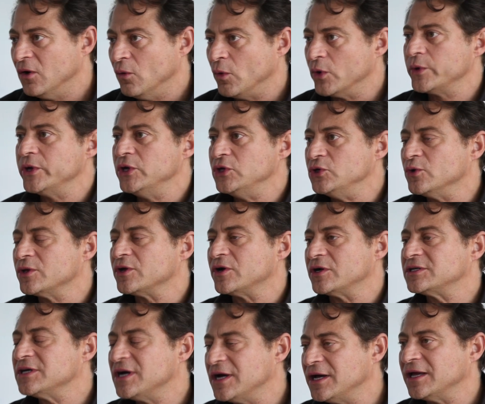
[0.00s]
What are we going to do with
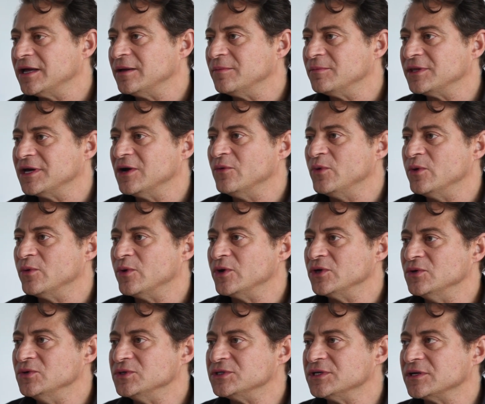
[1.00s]
our time that we were
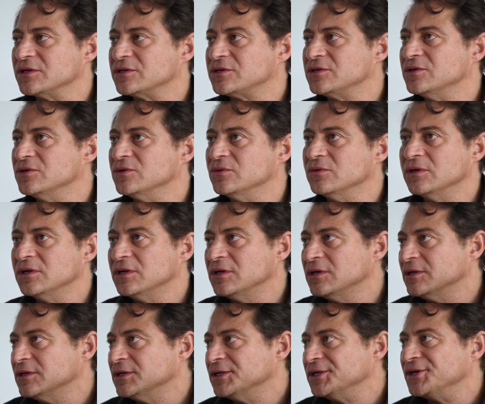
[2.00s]
using to,
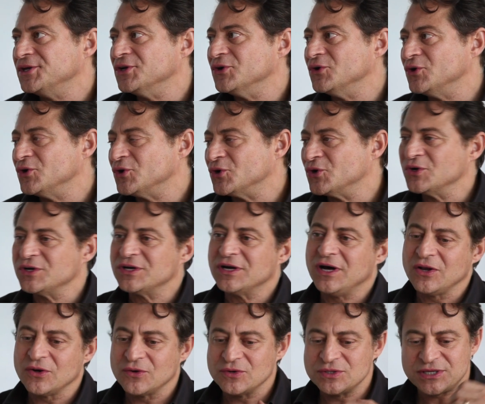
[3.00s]
you know, earn
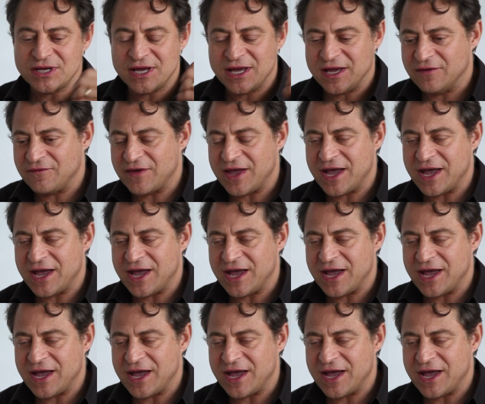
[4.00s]
dollars to have